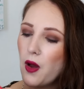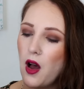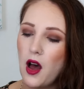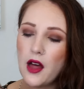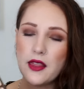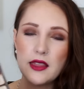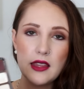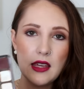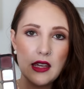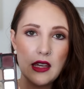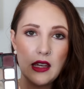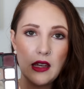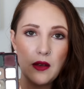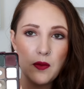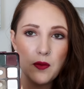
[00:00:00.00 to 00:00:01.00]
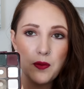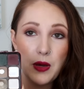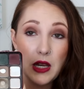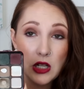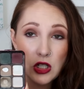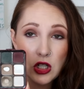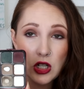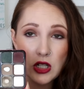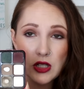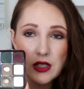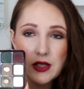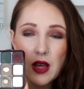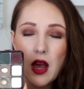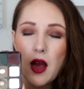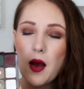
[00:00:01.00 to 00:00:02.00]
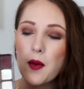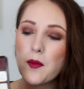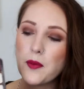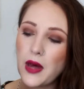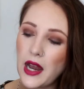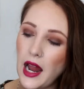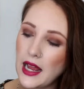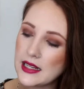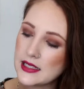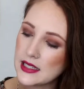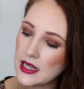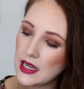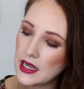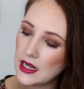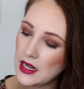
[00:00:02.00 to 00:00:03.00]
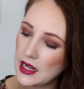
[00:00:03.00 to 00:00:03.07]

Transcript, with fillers: on the pictures, but I did